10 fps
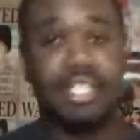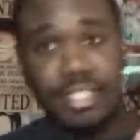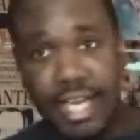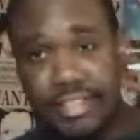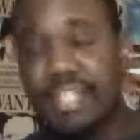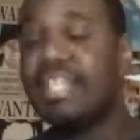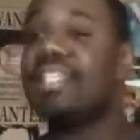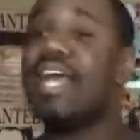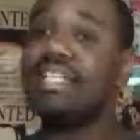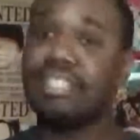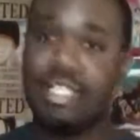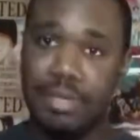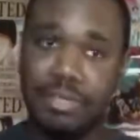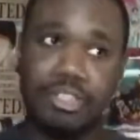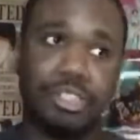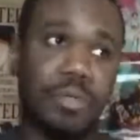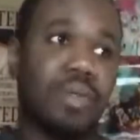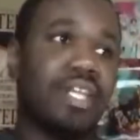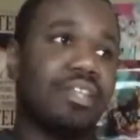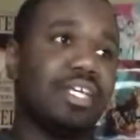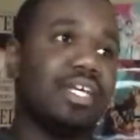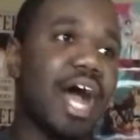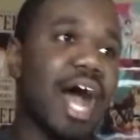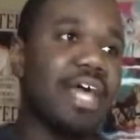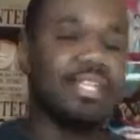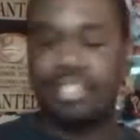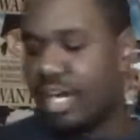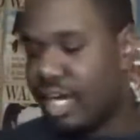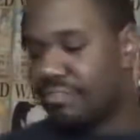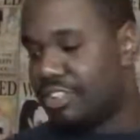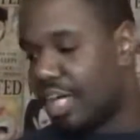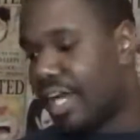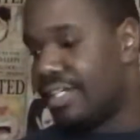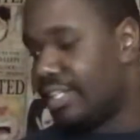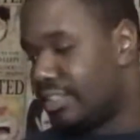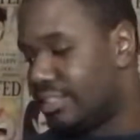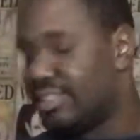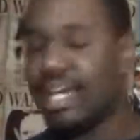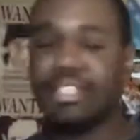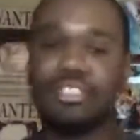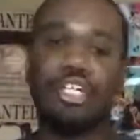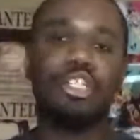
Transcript: Yes, that is the name of the show, The Island of Giant Insects.